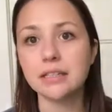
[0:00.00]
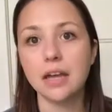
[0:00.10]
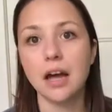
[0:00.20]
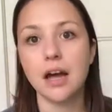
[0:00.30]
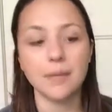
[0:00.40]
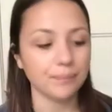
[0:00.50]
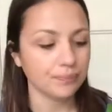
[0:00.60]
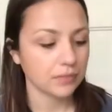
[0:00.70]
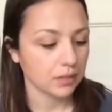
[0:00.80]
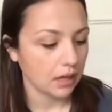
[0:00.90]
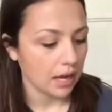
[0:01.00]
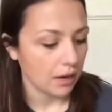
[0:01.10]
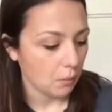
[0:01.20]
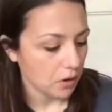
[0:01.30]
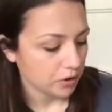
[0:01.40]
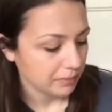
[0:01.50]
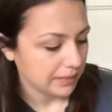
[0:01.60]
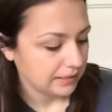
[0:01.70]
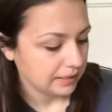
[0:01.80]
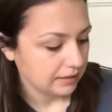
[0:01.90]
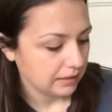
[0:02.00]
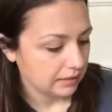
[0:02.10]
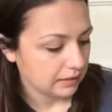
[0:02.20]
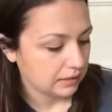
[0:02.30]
I water my Zizis